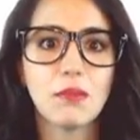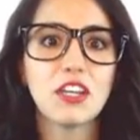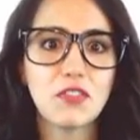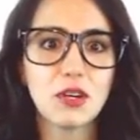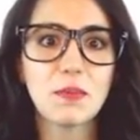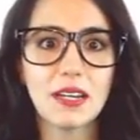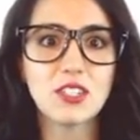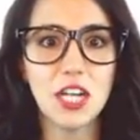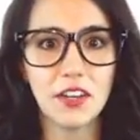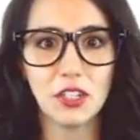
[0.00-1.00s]
I'm looking for a
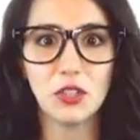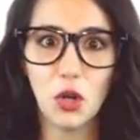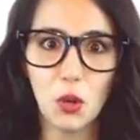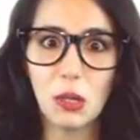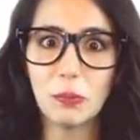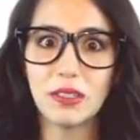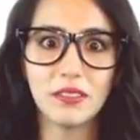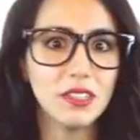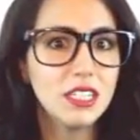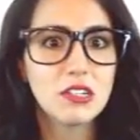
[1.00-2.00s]
penny stock that'll go up
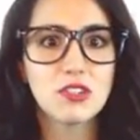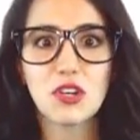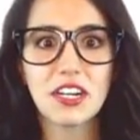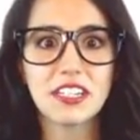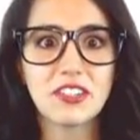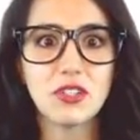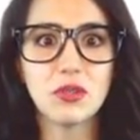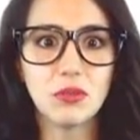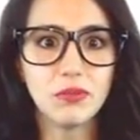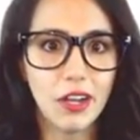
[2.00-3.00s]
and turn it
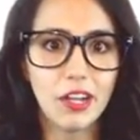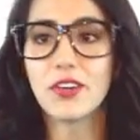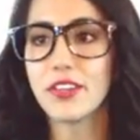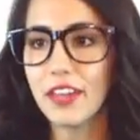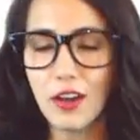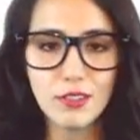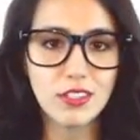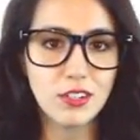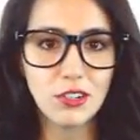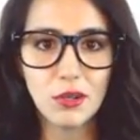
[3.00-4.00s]
into
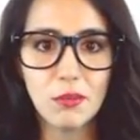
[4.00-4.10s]
$100,000